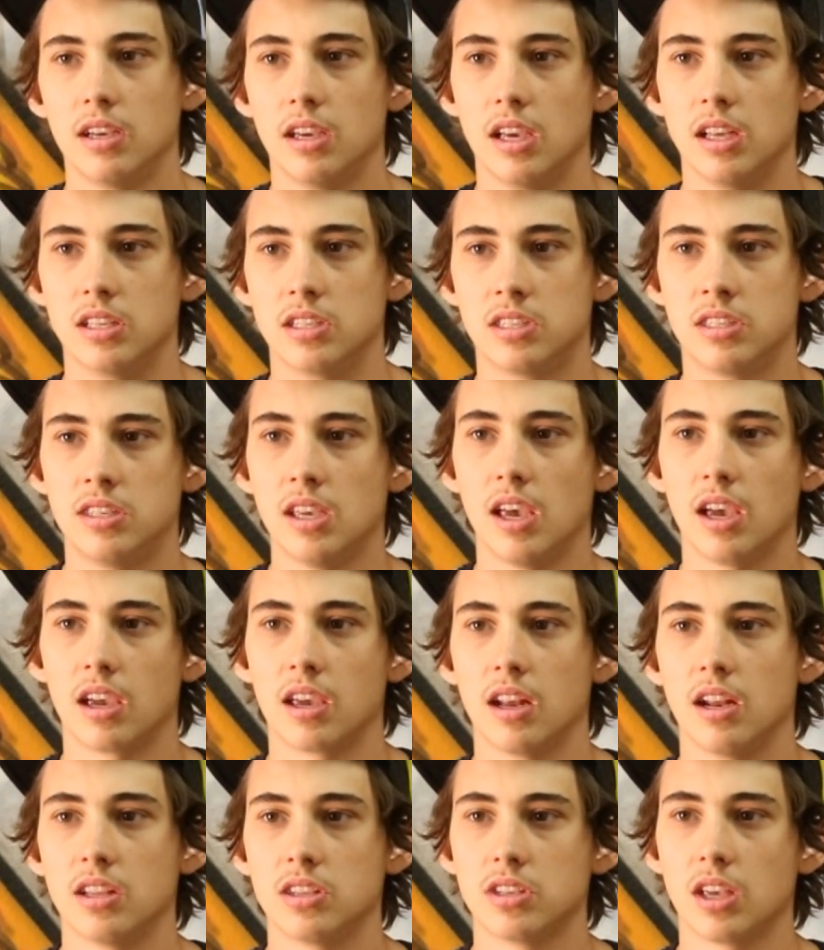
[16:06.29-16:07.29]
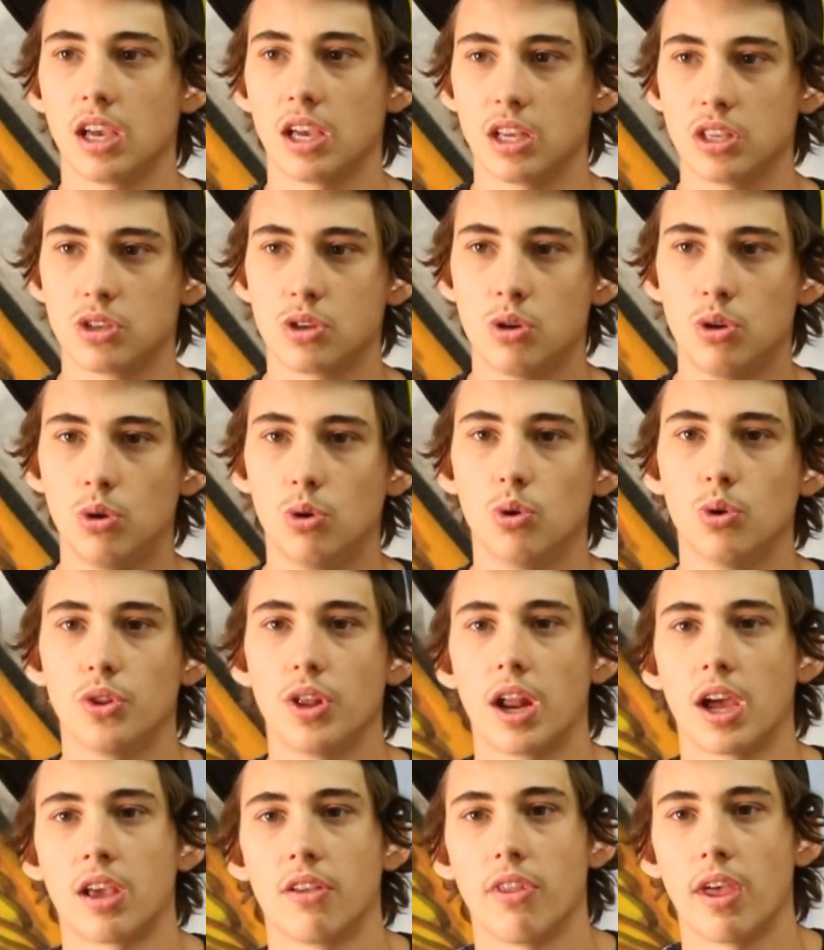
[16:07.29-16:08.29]
it's sick, and it's like, it's cool
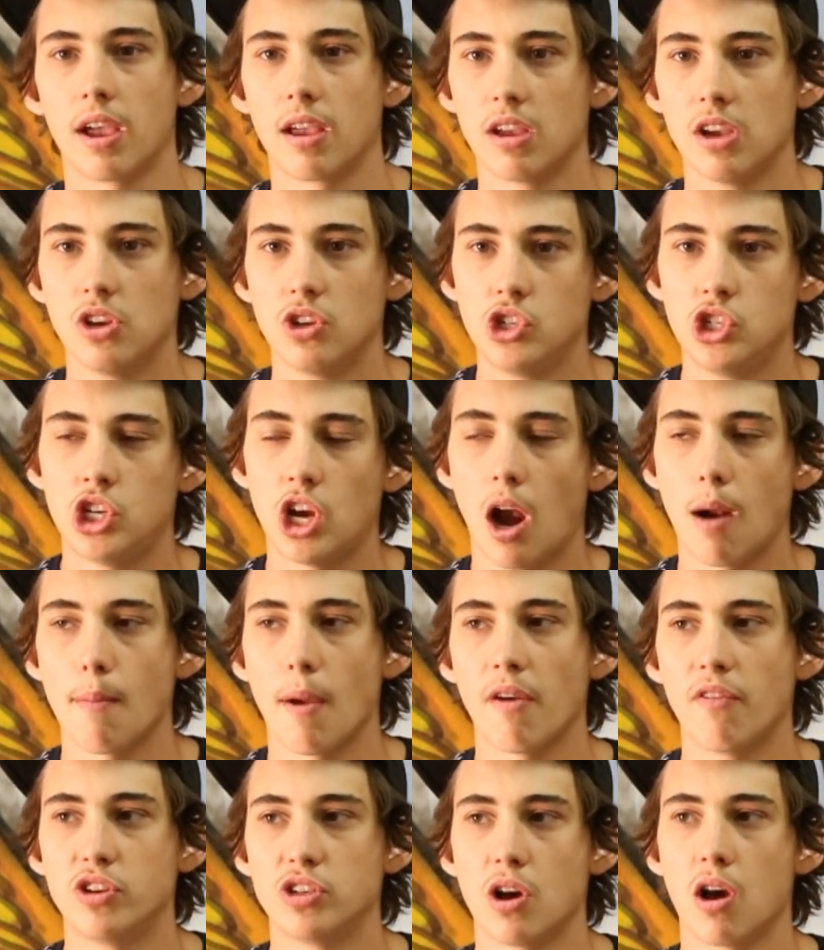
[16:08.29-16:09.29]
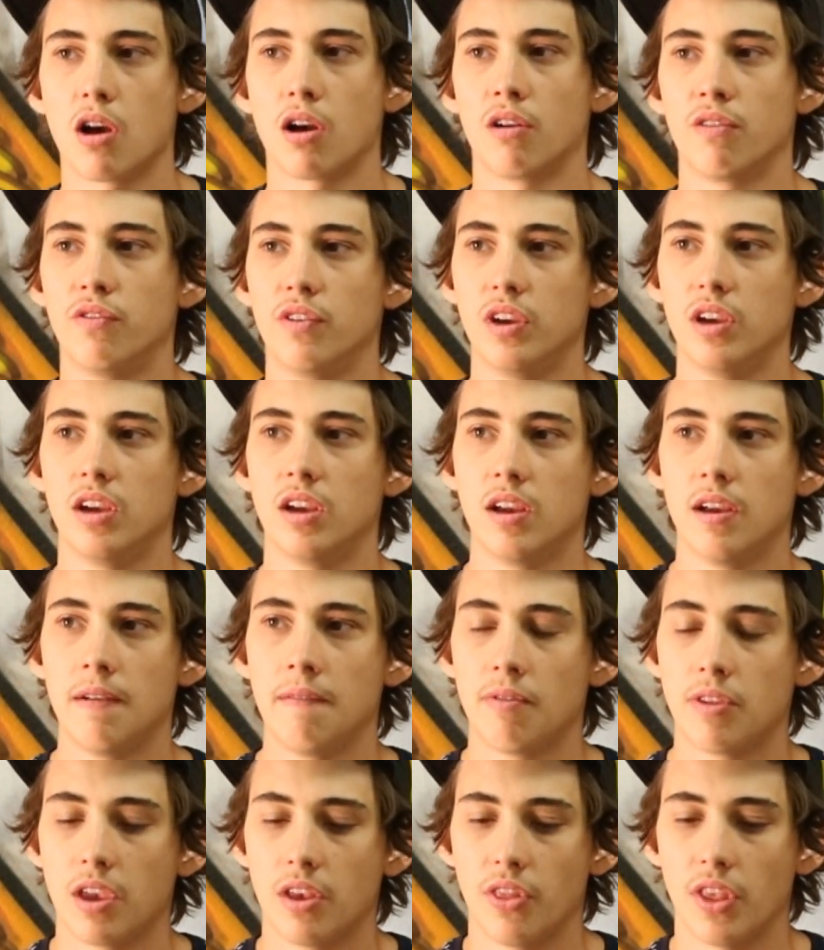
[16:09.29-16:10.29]
that I can like share my photography
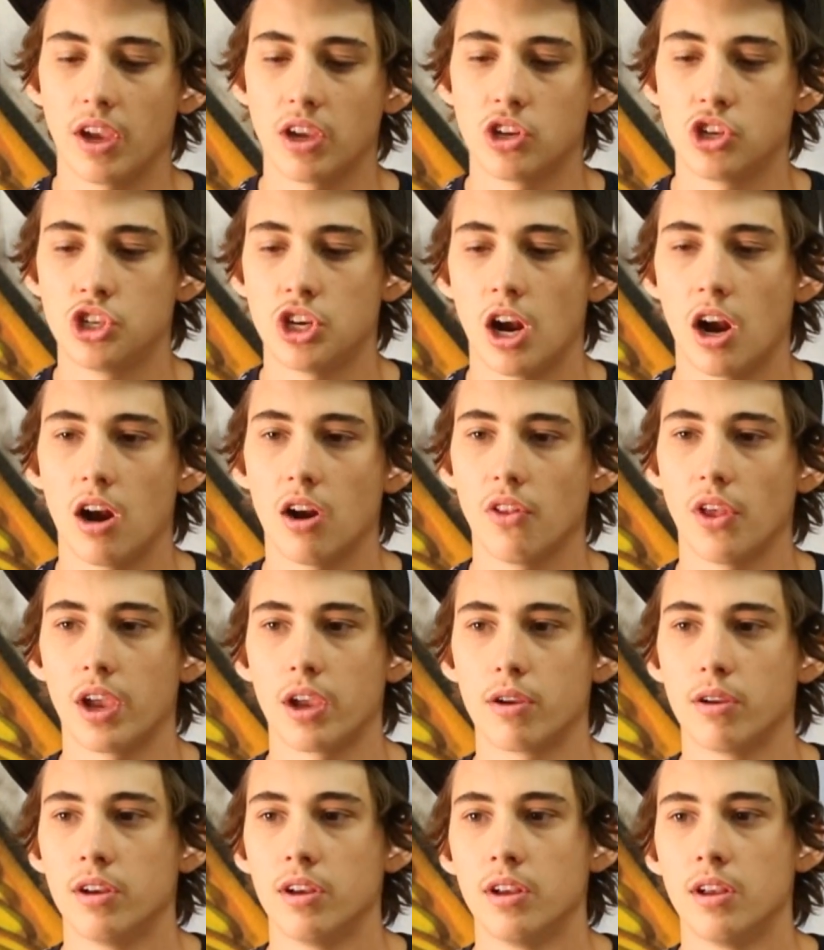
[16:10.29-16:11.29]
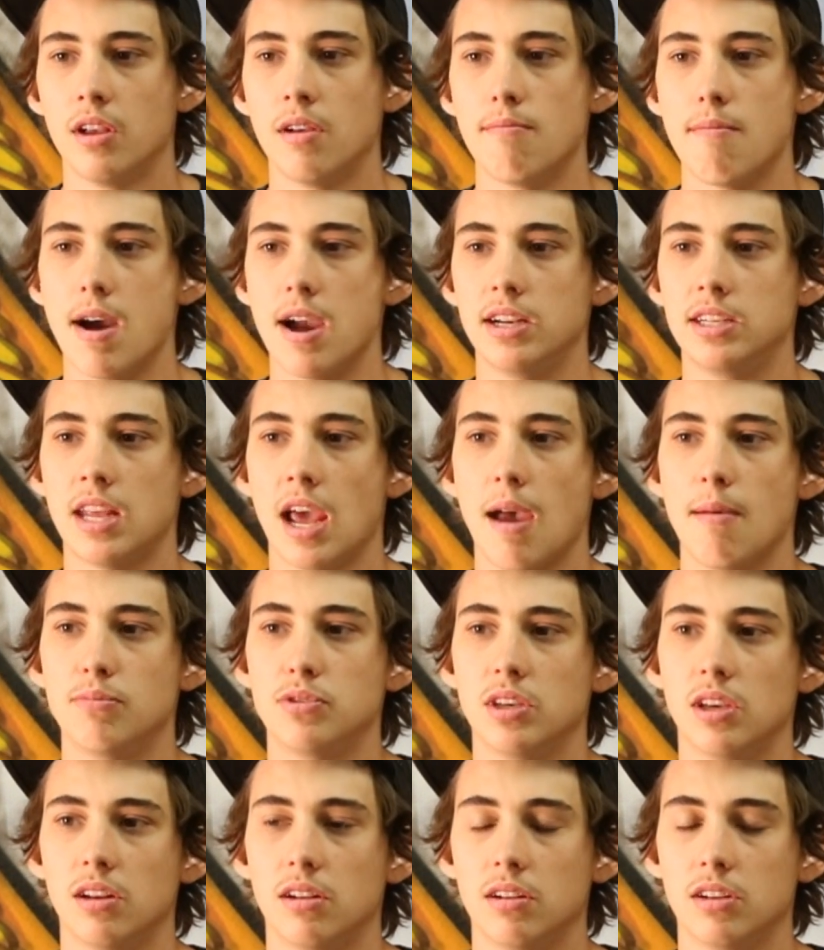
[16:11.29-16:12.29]
and like share like my
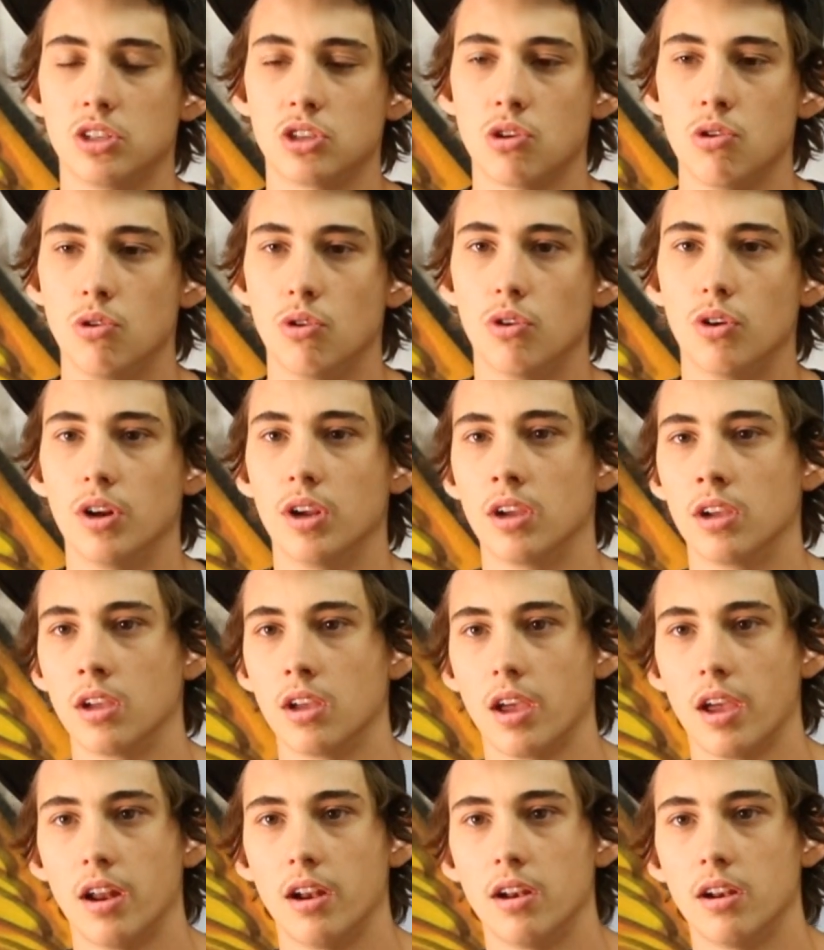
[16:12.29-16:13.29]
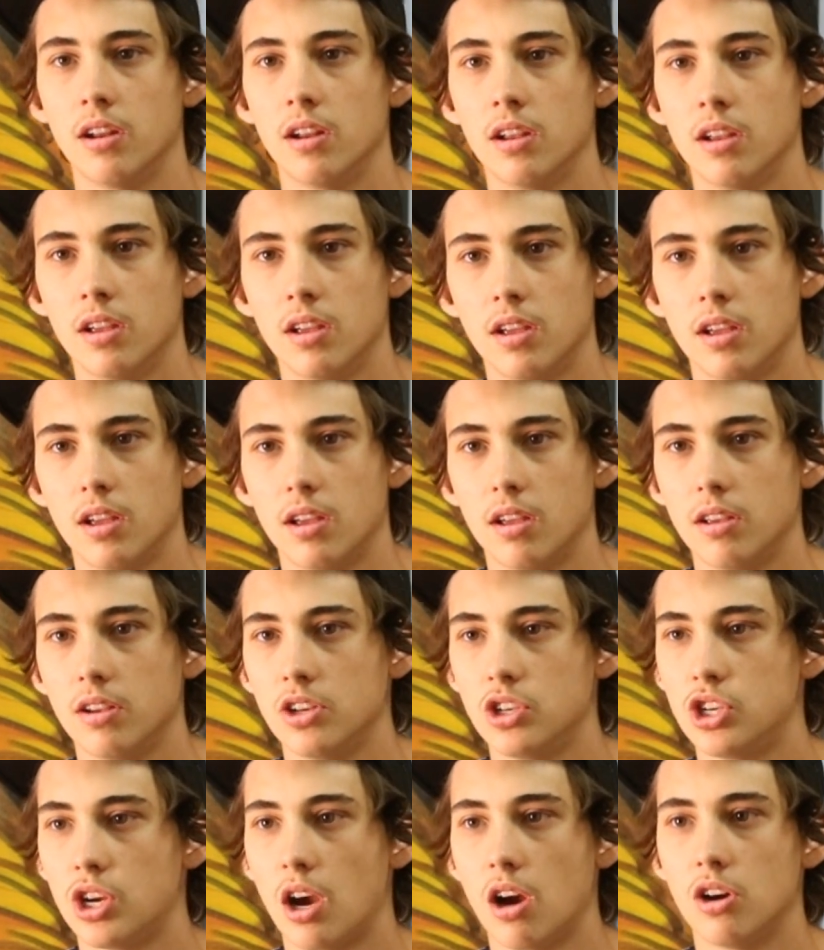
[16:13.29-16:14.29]
attempts at scootering and
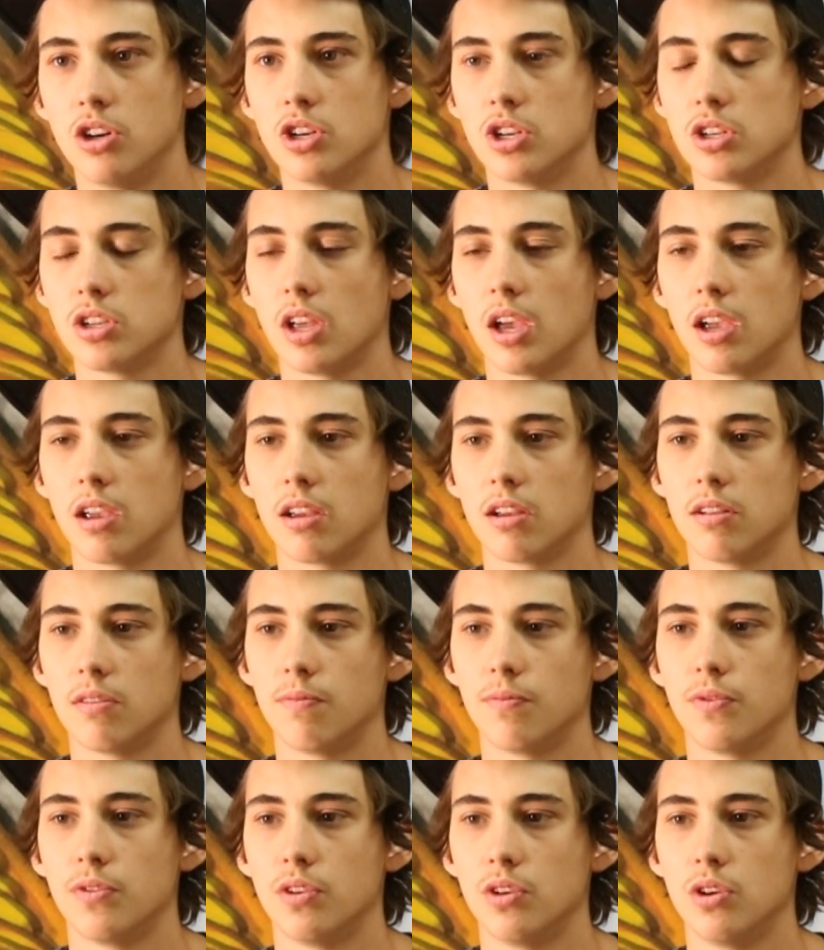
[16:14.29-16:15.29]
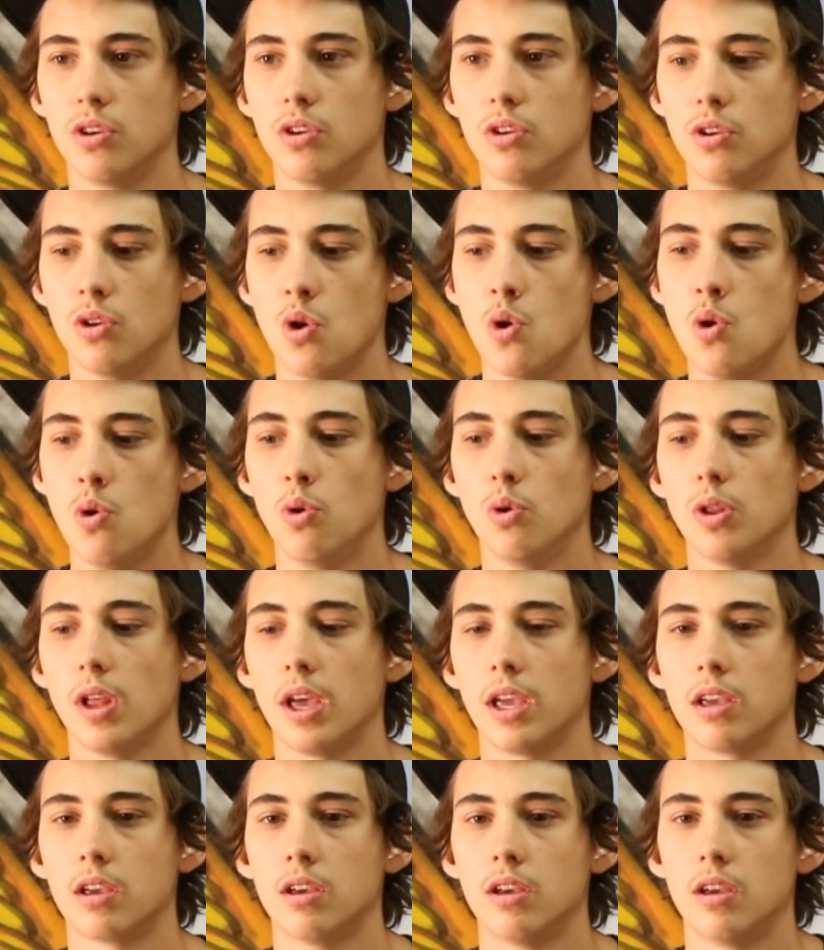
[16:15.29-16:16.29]
share just like who
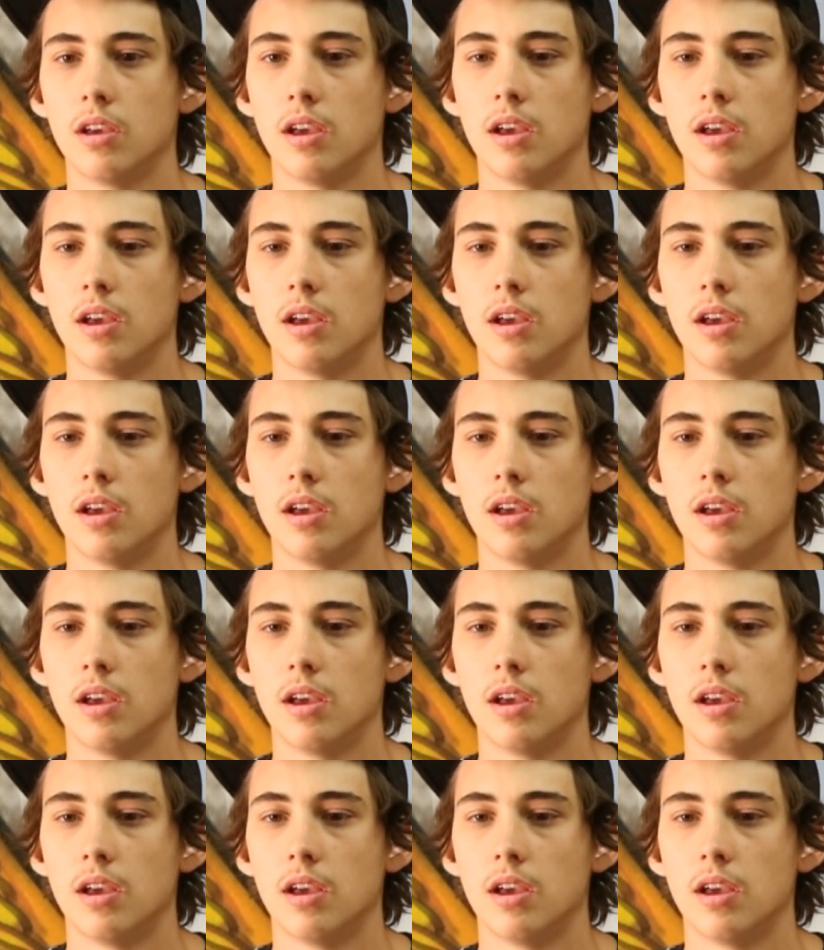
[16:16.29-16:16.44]
like